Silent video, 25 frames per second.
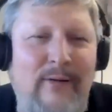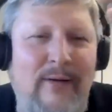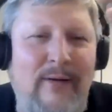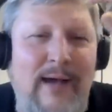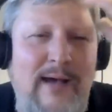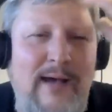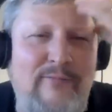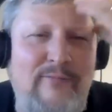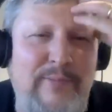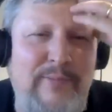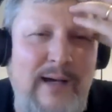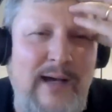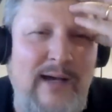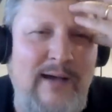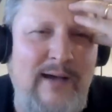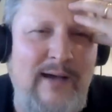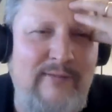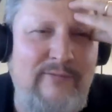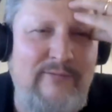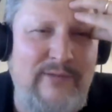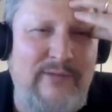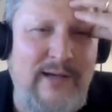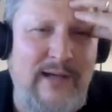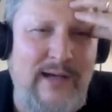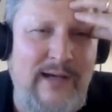know. I have, I
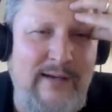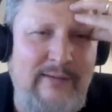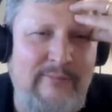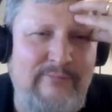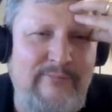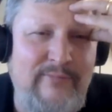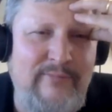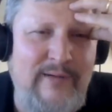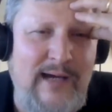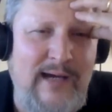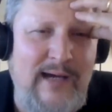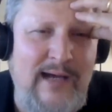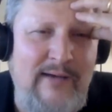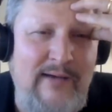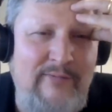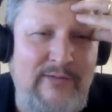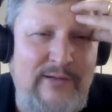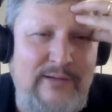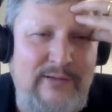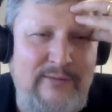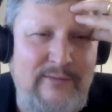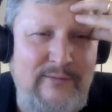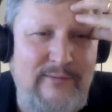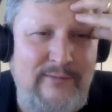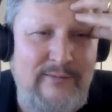have, I, I
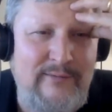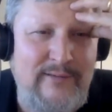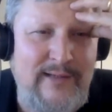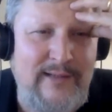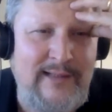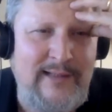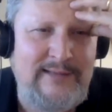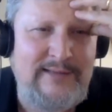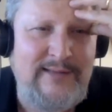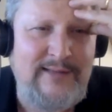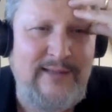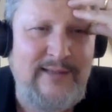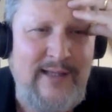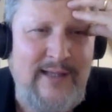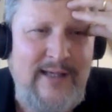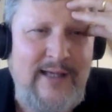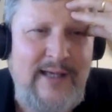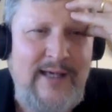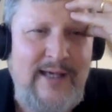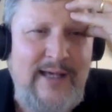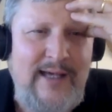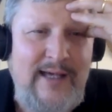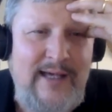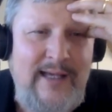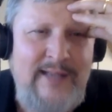haven't, it's,
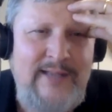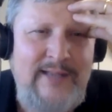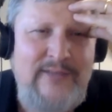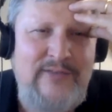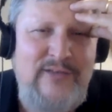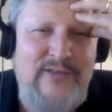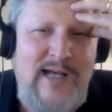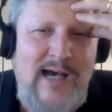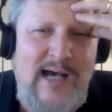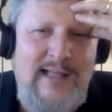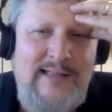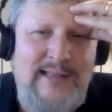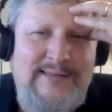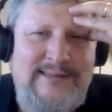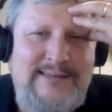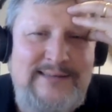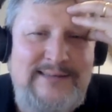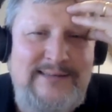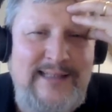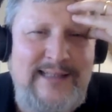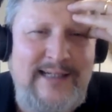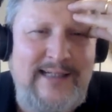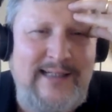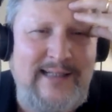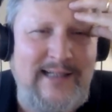It's not
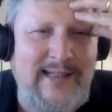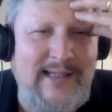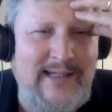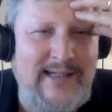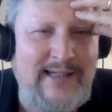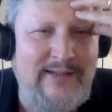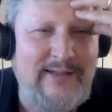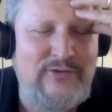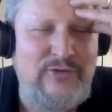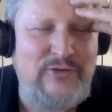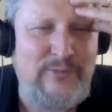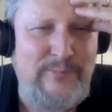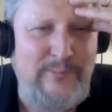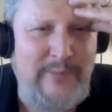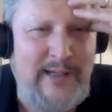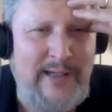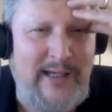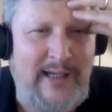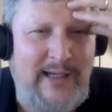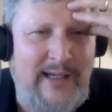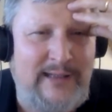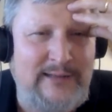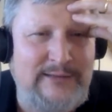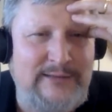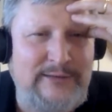cyclic to
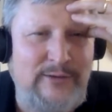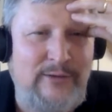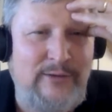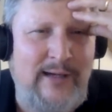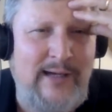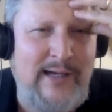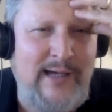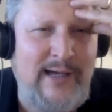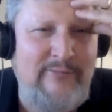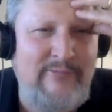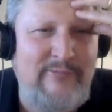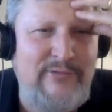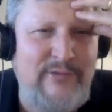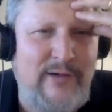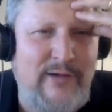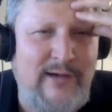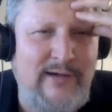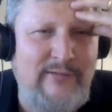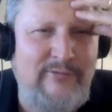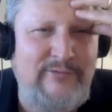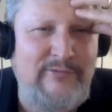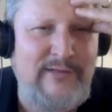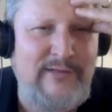me, so I have thought of